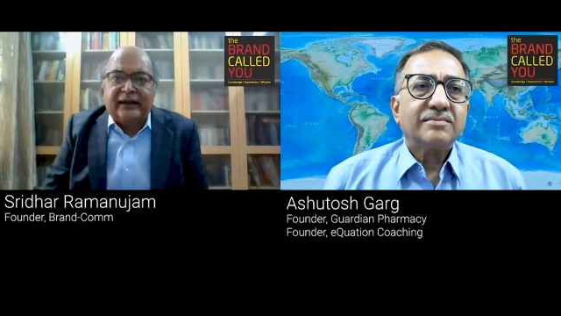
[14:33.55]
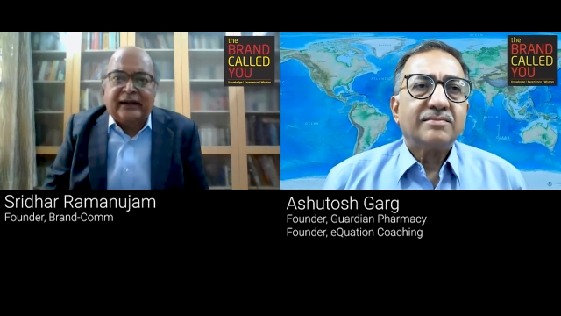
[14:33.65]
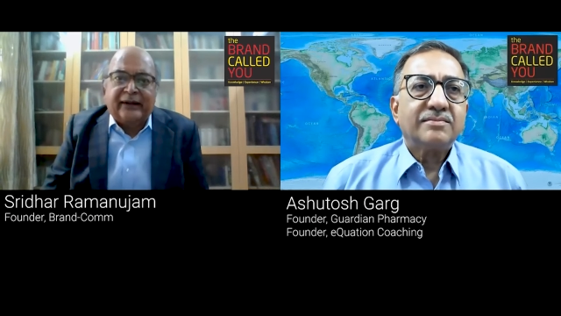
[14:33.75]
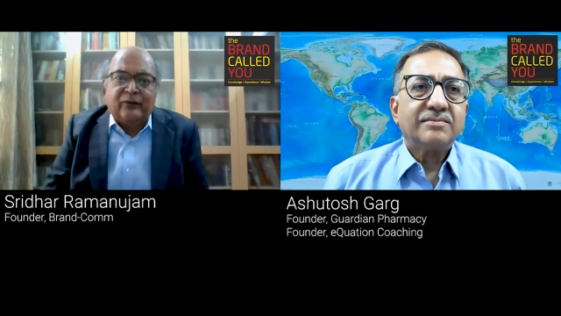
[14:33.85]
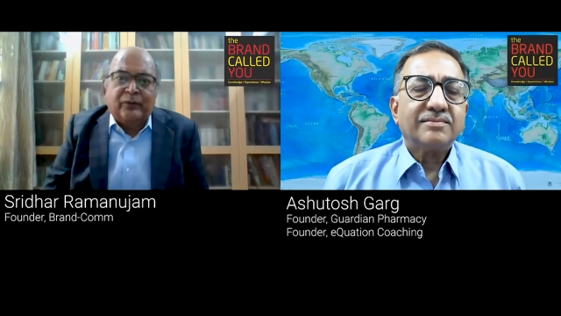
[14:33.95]
Speaker 1: then
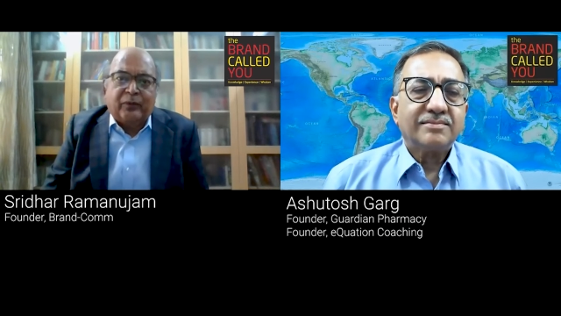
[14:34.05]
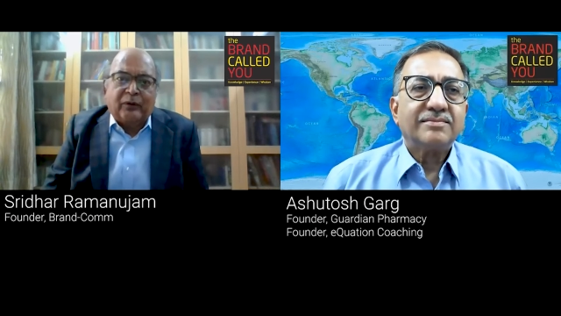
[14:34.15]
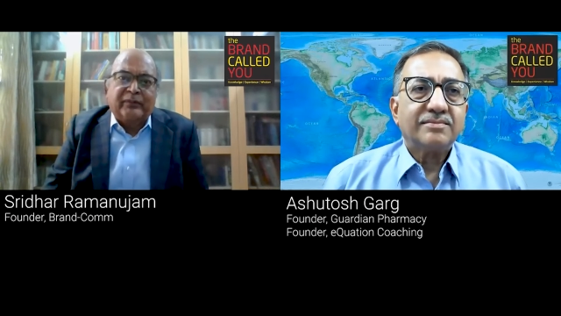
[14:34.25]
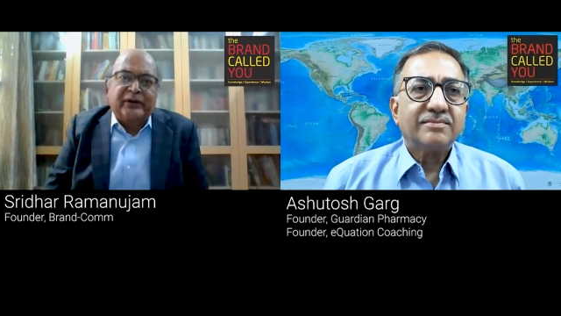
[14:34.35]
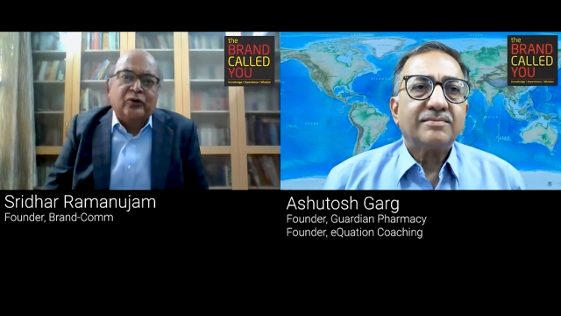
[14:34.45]
I would
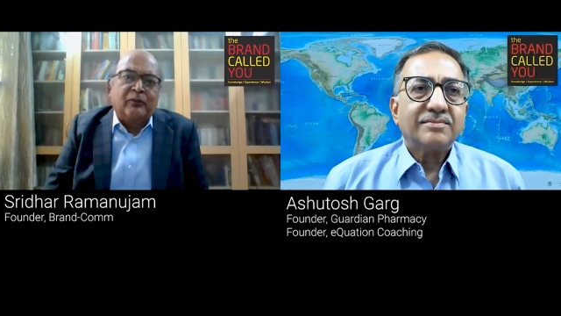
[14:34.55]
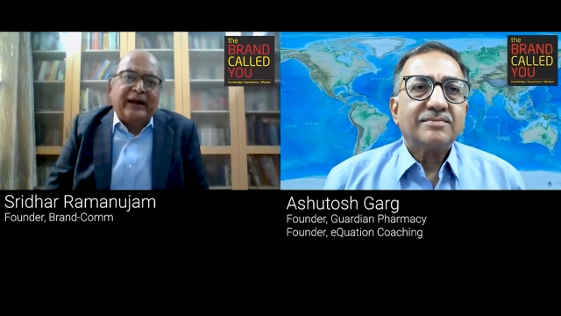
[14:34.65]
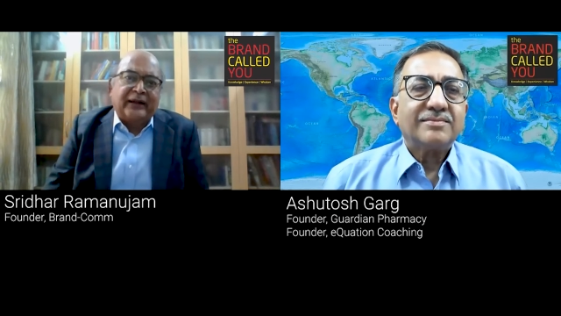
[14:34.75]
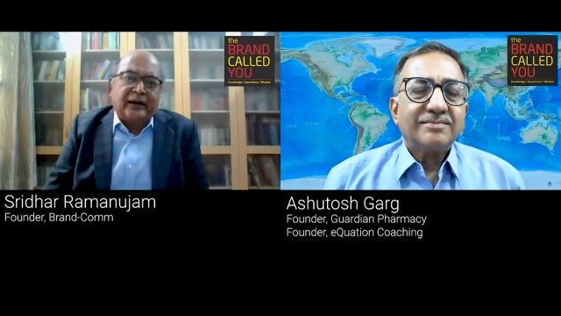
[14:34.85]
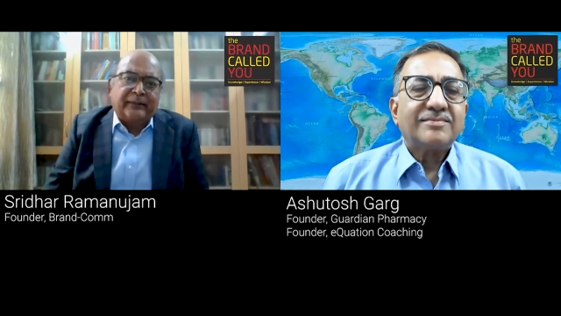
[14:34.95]
probably go
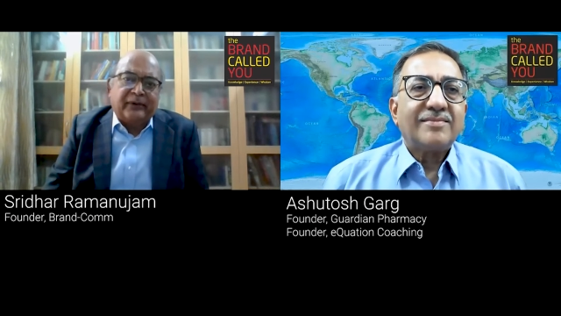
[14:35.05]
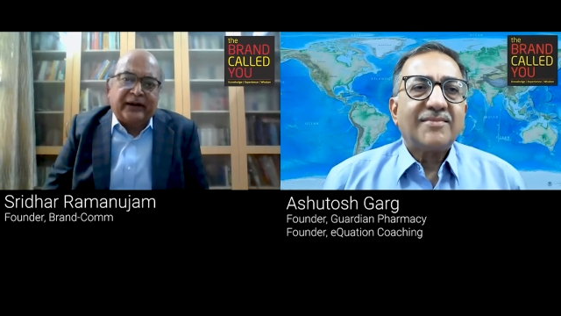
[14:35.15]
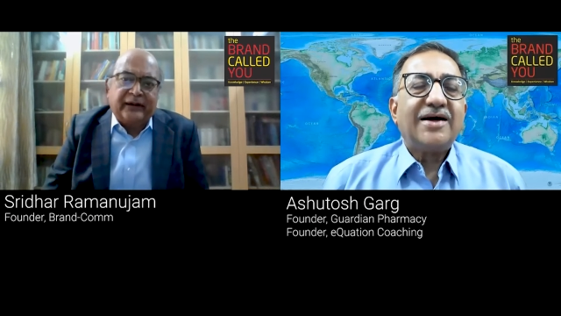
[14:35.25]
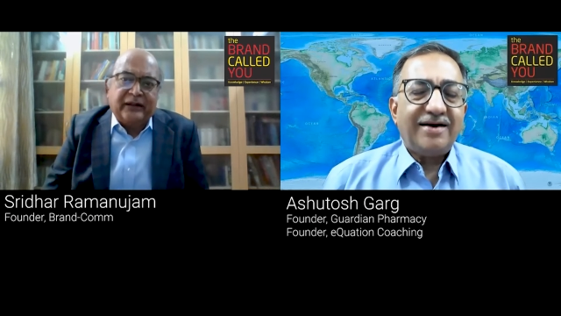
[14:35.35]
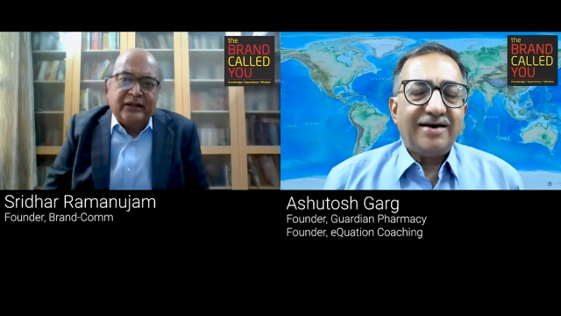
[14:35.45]
bankrupt,
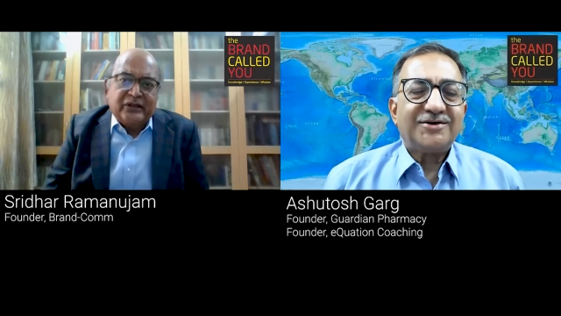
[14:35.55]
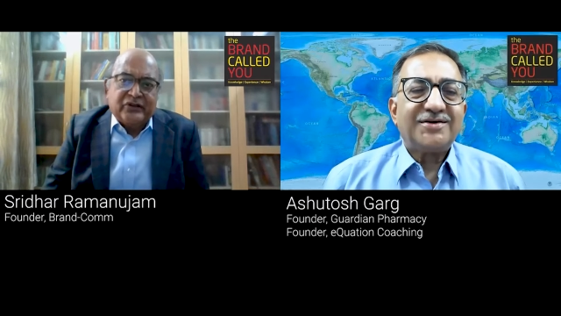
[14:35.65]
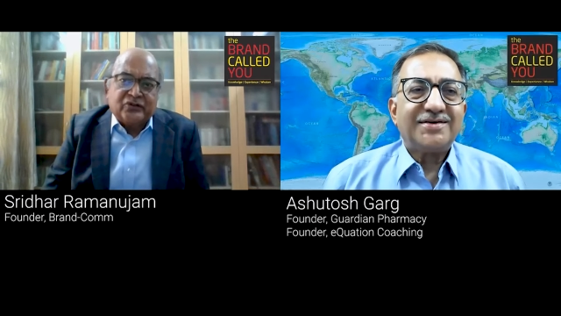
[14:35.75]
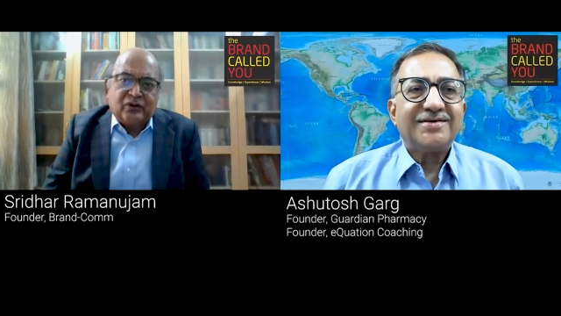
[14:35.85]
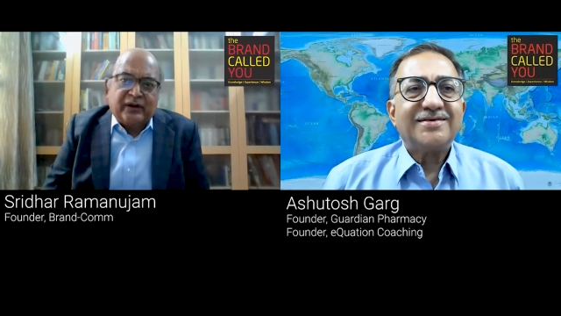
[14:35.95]
right?
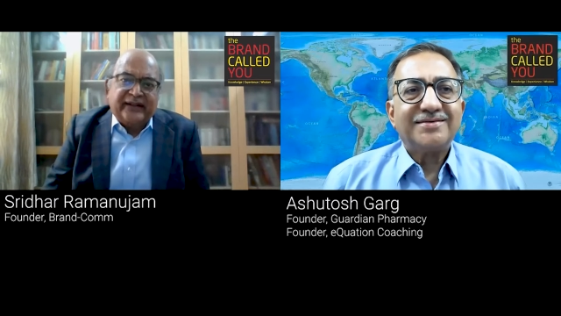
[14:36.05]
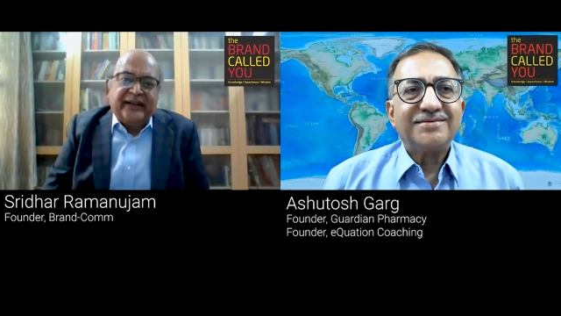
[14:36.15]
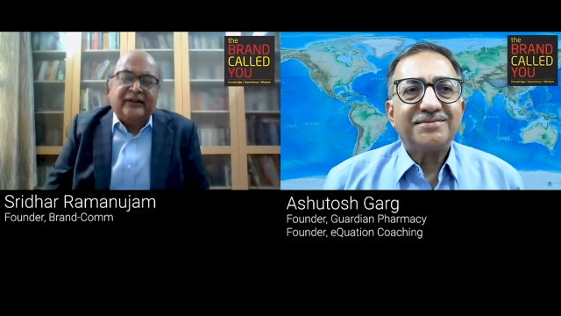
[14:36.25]
Correct. So I think